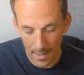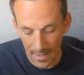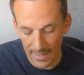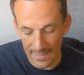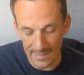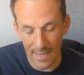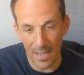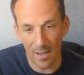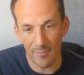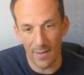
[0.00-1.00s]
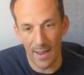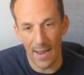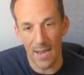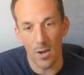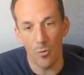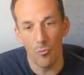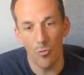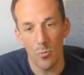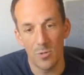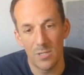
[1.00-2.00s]
I need to have a
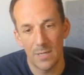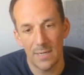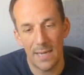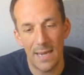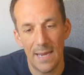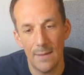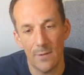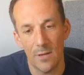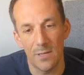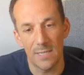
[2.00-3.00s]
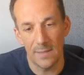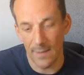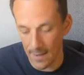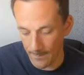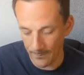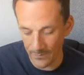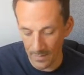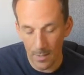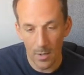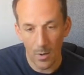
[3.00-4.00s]
root key that you see there
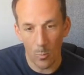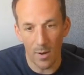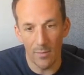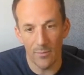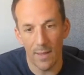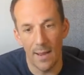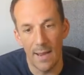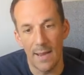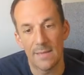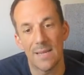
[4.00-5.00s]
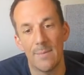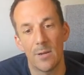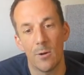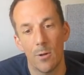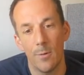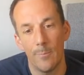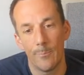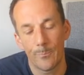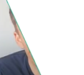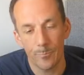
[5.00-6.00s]
with a semicolon.
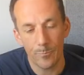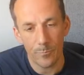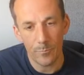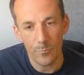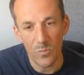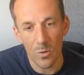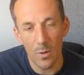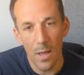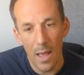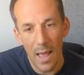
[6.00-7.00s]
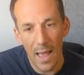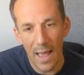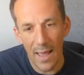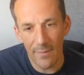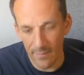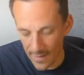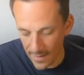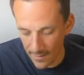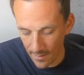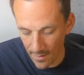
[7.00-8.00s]
And
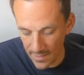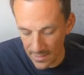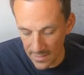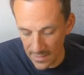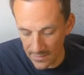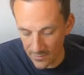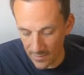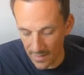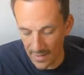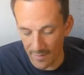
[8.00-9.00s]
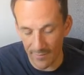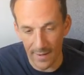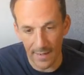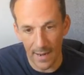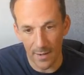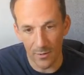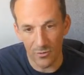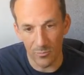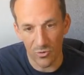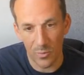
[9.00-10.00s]
then I need to have, again,
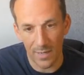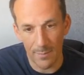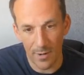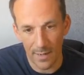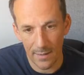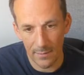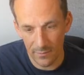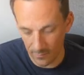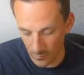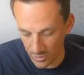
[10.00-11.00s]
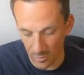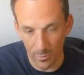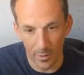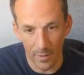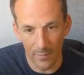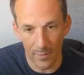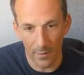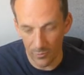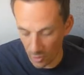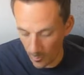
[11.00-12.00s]
some squiggly brackets, which I'll put at the
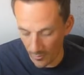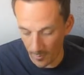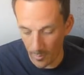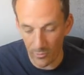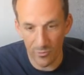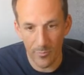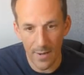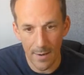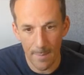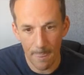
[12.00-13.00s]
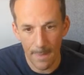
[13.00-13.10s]
top and the bottom there.